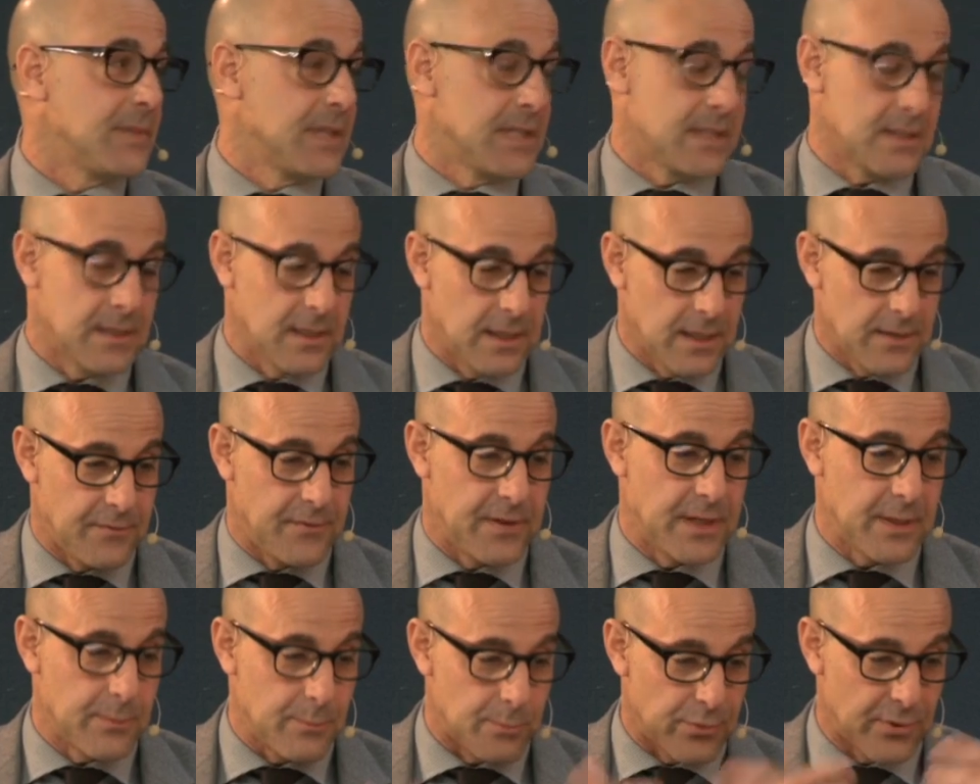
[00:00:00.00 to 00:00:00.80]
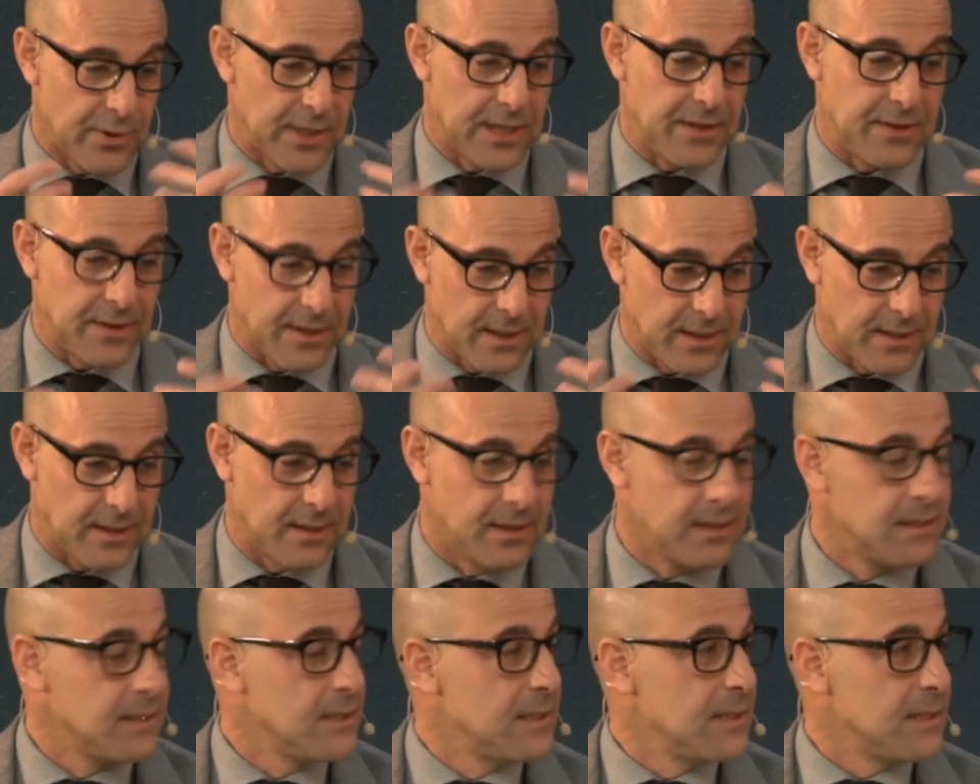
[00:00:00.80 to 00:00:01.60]
These living breathing
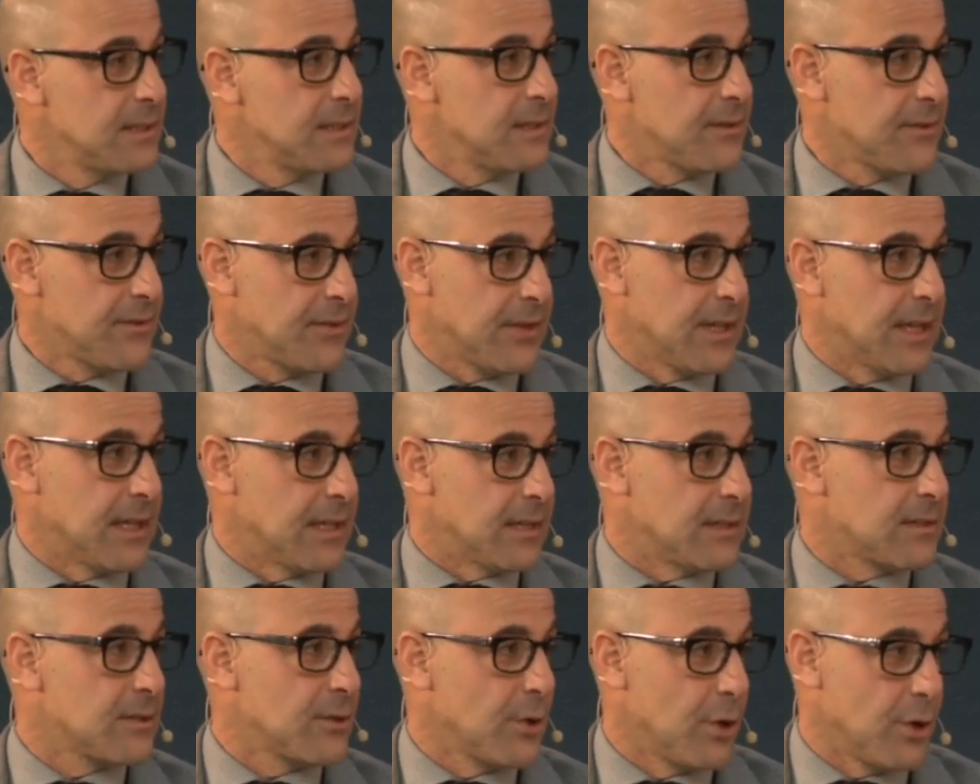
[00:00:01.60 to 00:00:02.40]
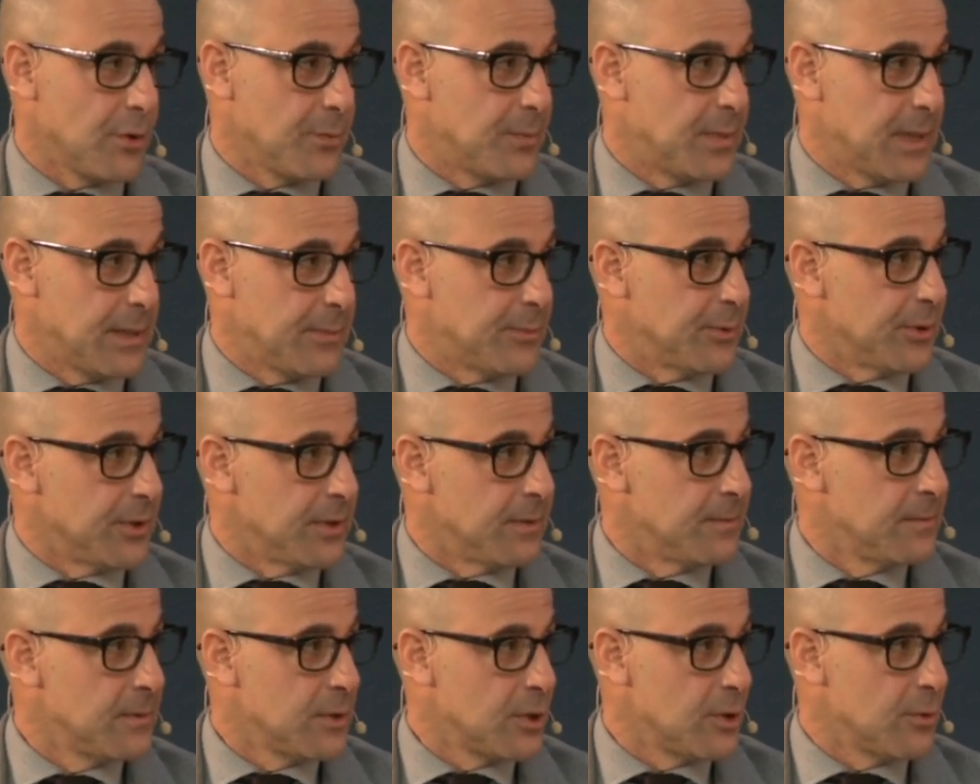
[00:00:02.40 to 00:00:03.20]
things called people
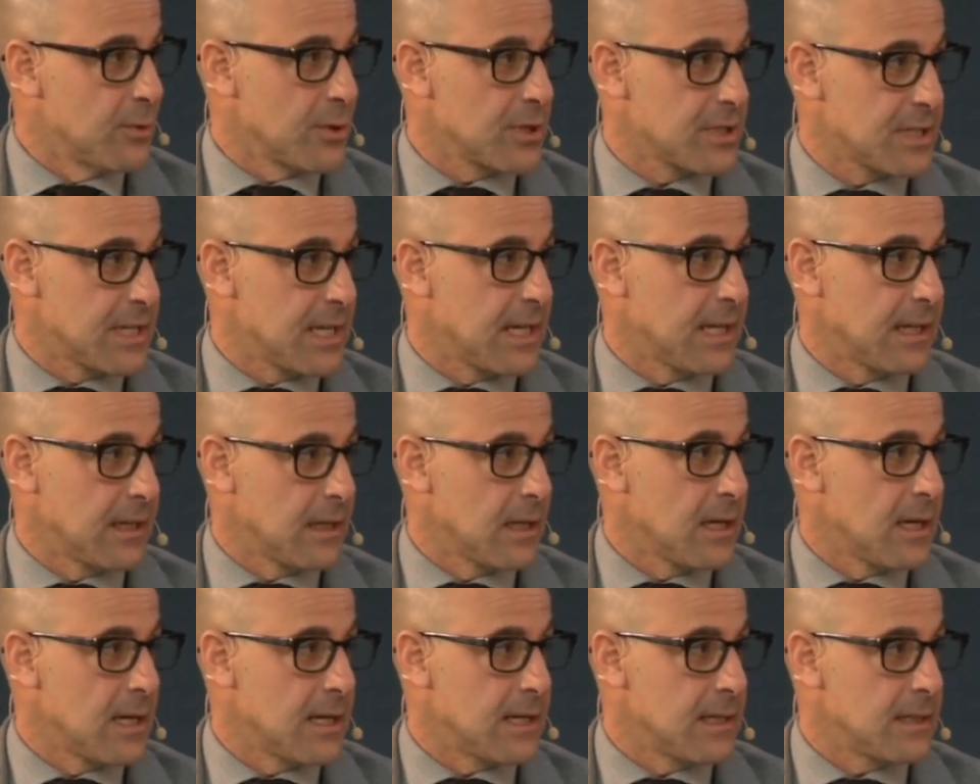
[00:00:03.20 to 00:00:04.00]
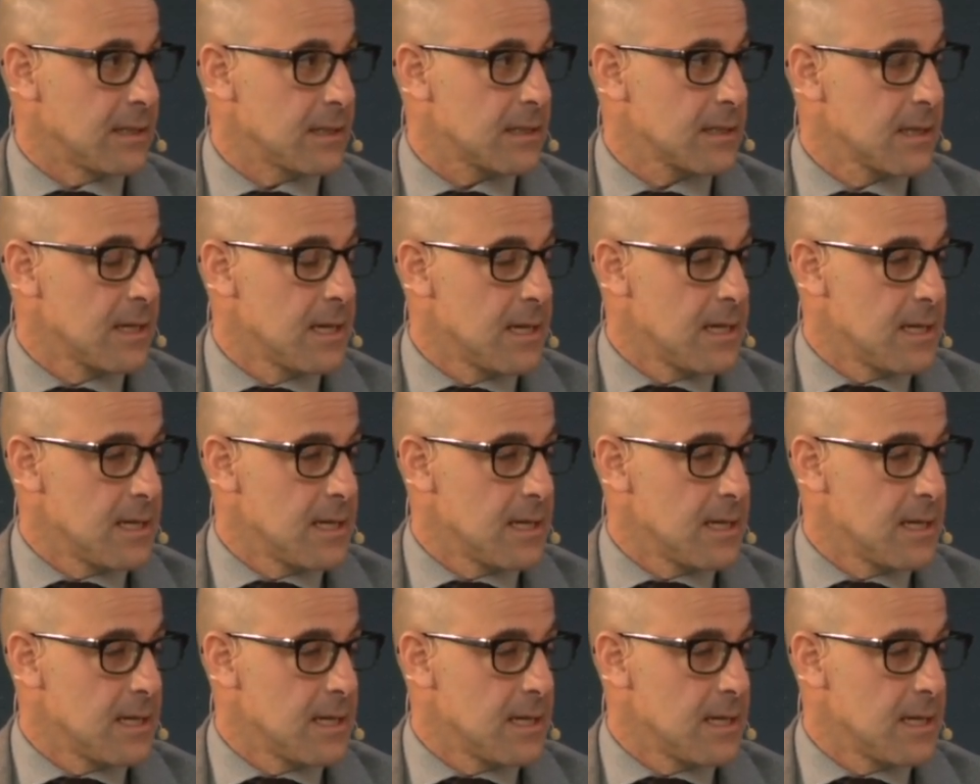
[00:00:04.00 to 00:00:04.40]
who are saying lines.